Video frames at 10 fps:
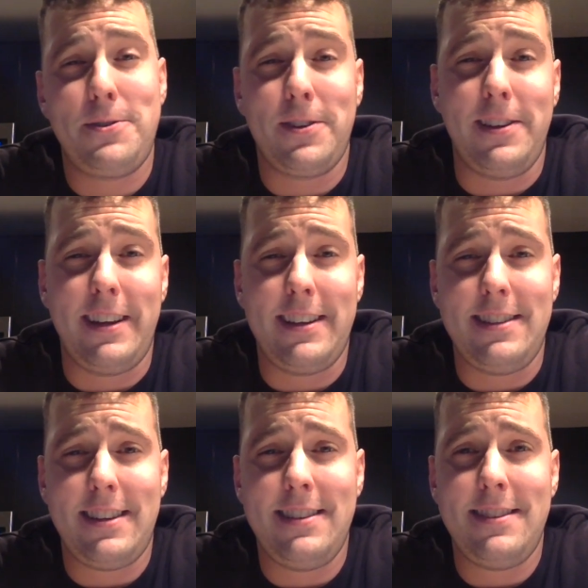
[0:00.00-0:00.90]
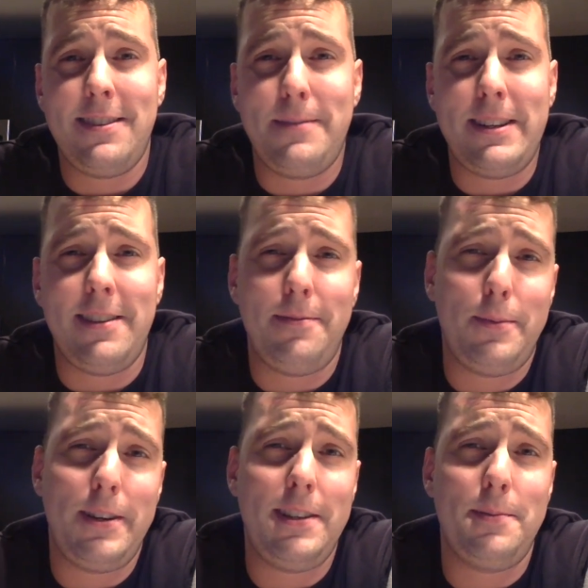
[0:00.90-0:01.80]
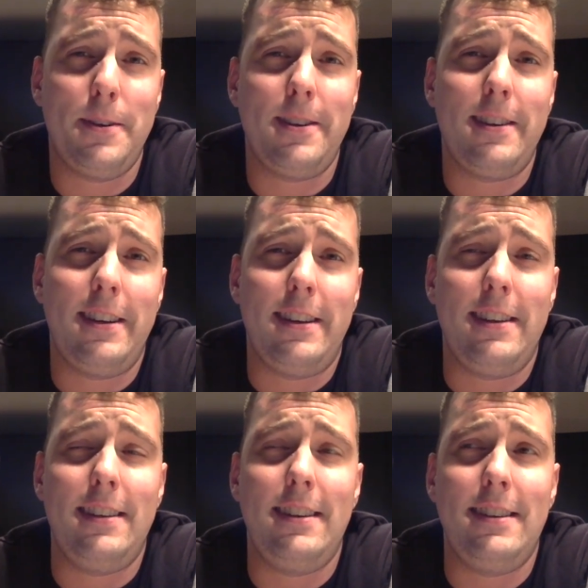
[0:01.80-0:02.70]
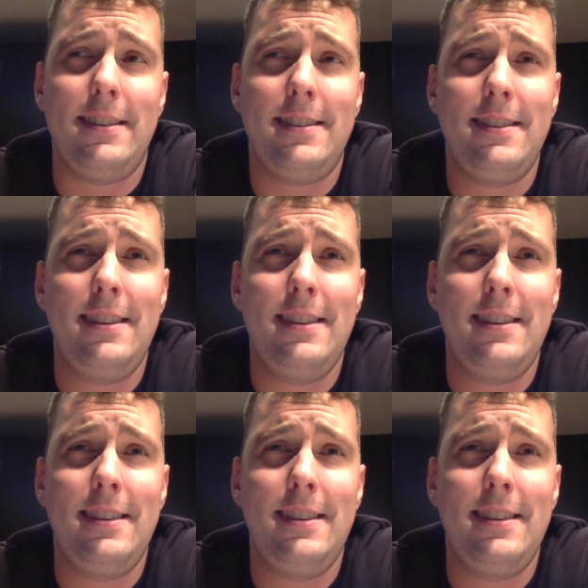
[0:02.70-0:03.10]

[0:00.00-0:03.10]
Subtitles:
struggling because I consider myself pretty smart, and